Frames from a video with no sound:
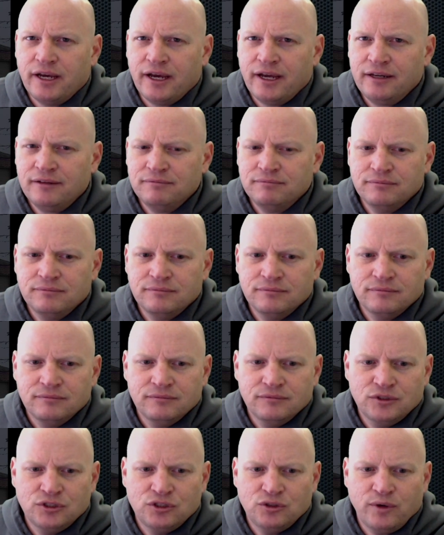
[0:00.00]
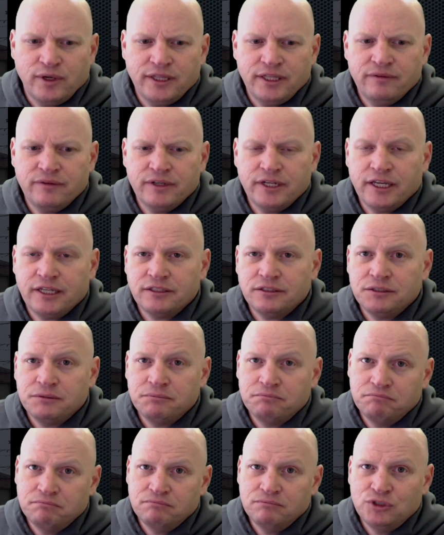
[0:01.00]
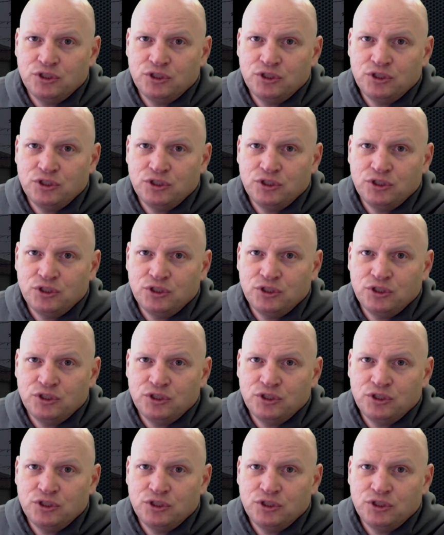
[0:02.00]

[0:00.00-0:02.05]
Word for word: dot, so I leave it as